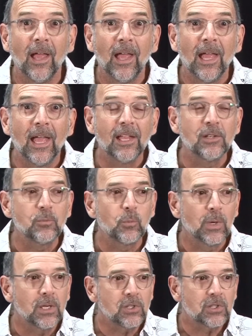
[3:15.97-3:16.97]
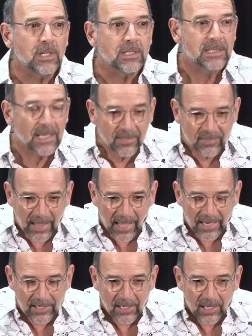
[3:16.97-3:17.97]
And when she did that,
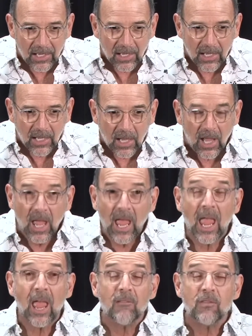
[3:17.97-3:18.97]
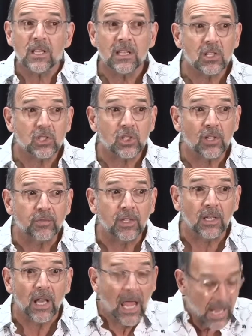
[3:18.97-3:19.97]
everything shifted,
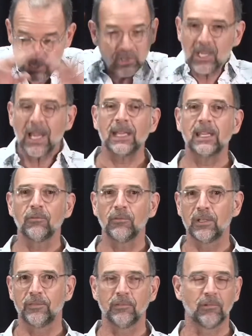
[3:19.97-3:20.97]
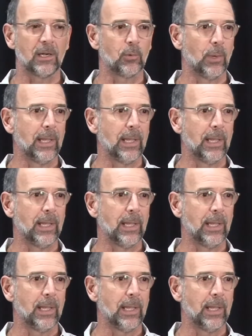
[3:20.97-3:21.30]
and she had to get rid of it right away.